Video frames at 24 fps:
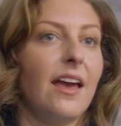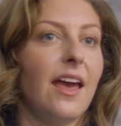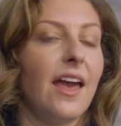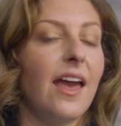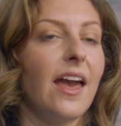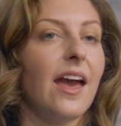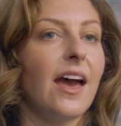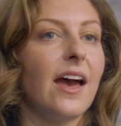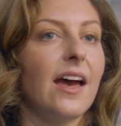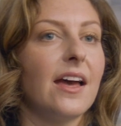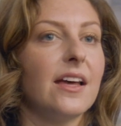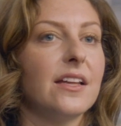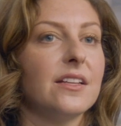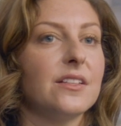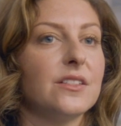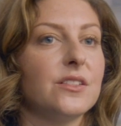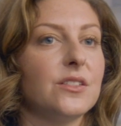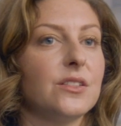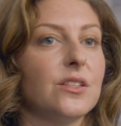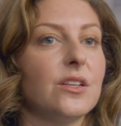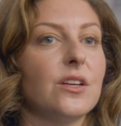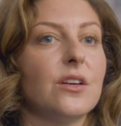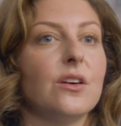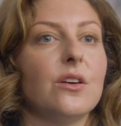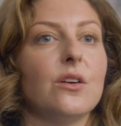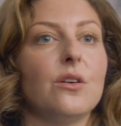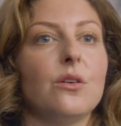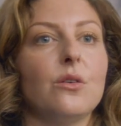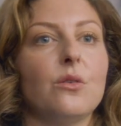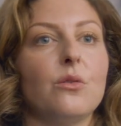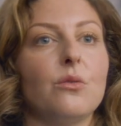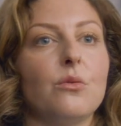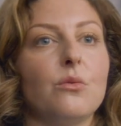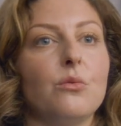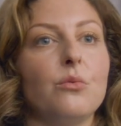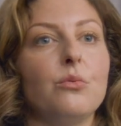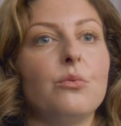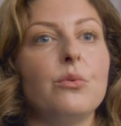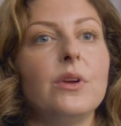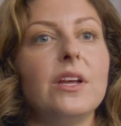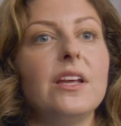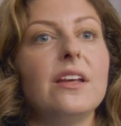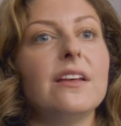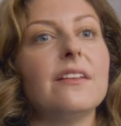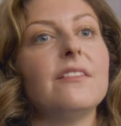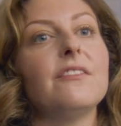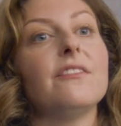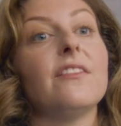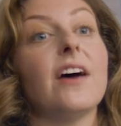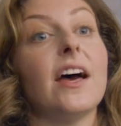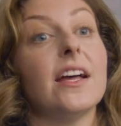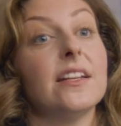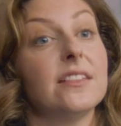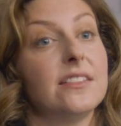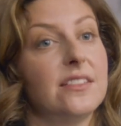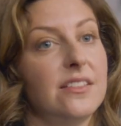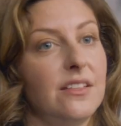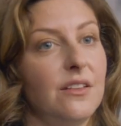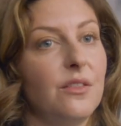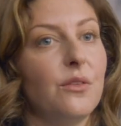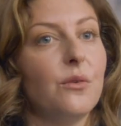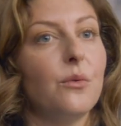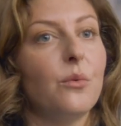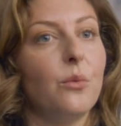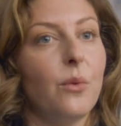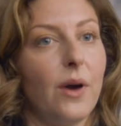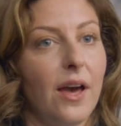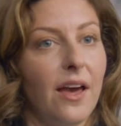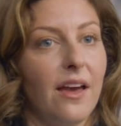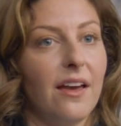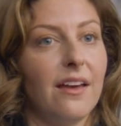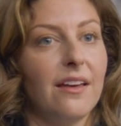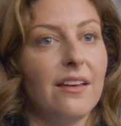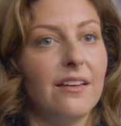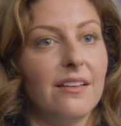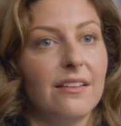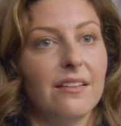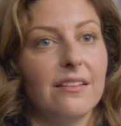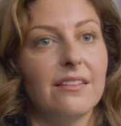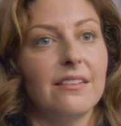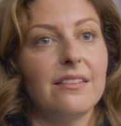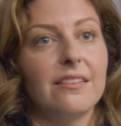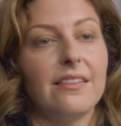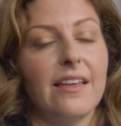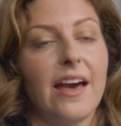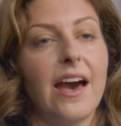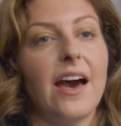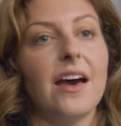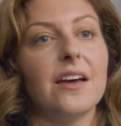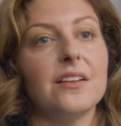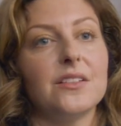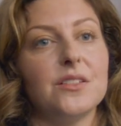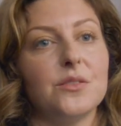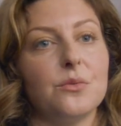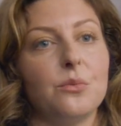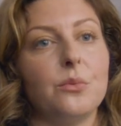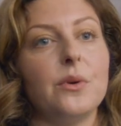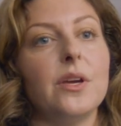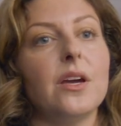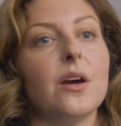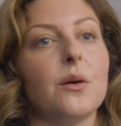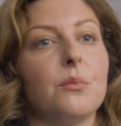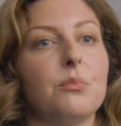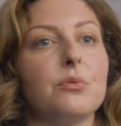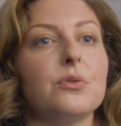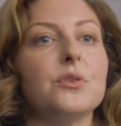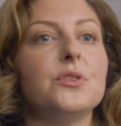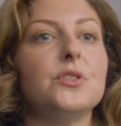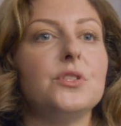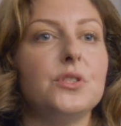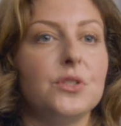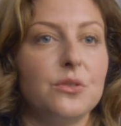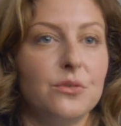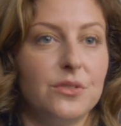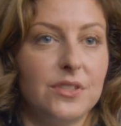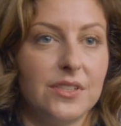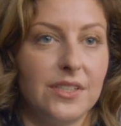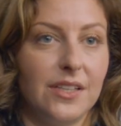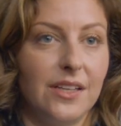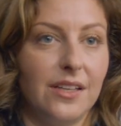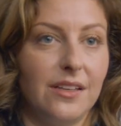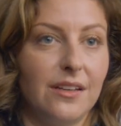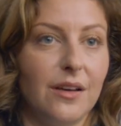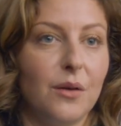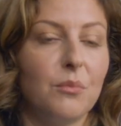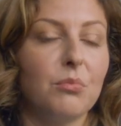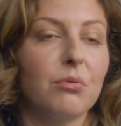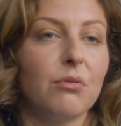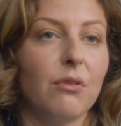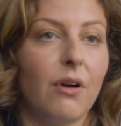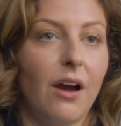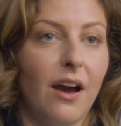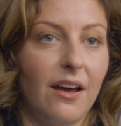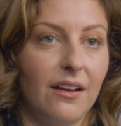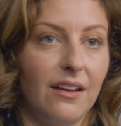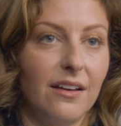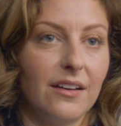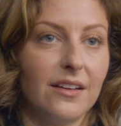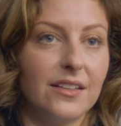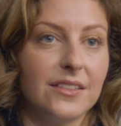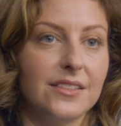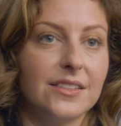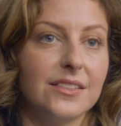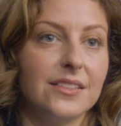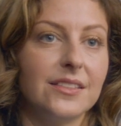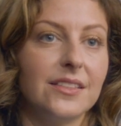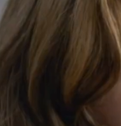and reinvent the way that we are producing a product